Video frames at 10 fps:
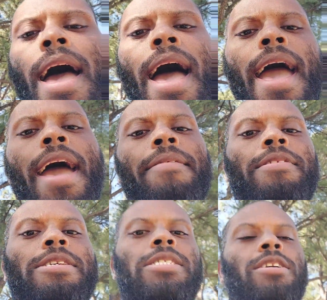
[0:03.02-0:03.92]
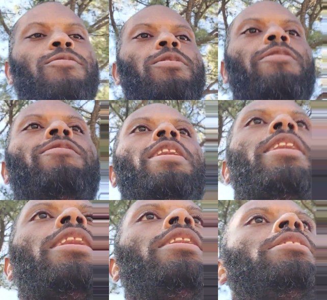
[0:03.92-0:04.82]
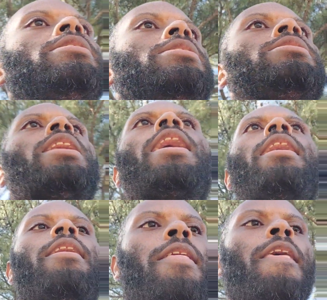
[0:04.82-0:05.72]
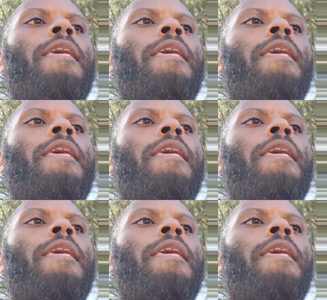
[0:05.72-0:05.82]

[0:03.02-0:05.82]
I have to self-reflect and understand